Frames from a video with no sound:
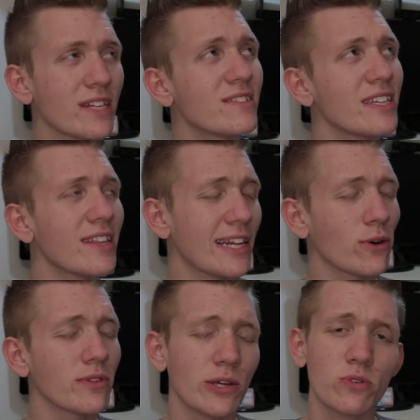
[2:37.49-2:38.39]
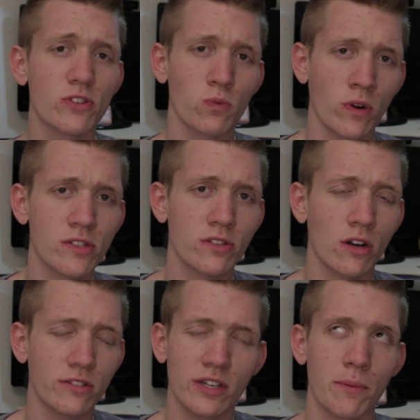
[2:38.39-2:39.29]
can see that he only uses one
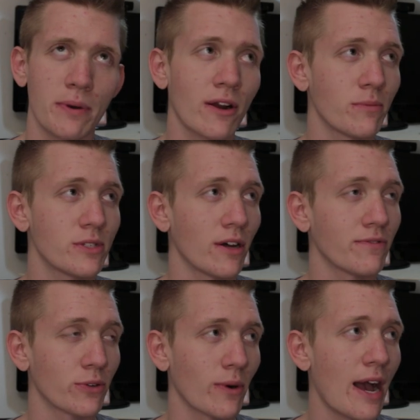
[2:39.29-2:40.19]
song to compare himself to